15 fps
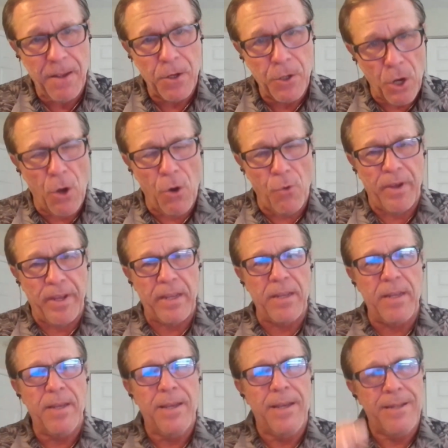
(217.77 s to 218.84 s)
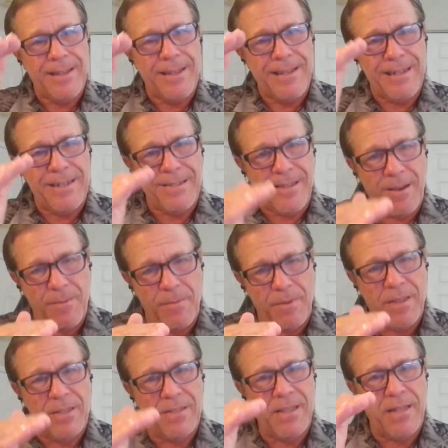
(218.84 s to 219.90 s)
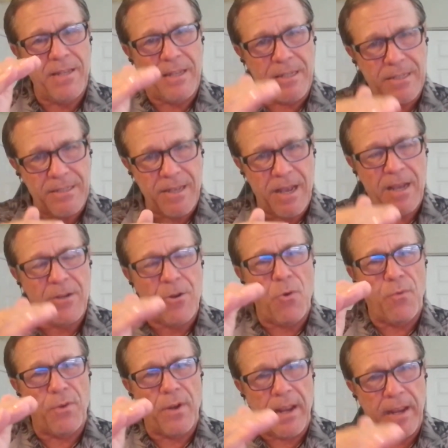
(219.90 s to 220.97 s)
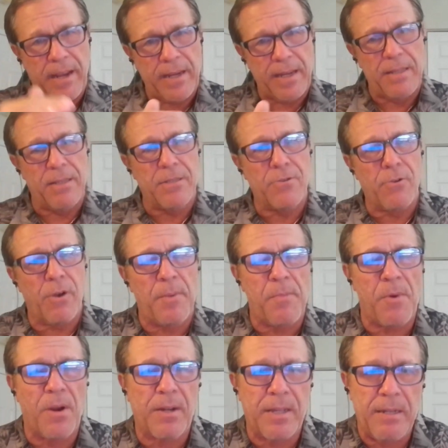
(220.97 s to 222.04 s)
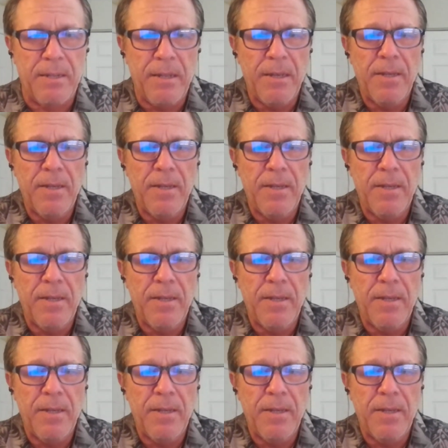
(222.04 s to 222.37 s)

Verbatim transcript: going to get some of this ending stock overhang in the soybean market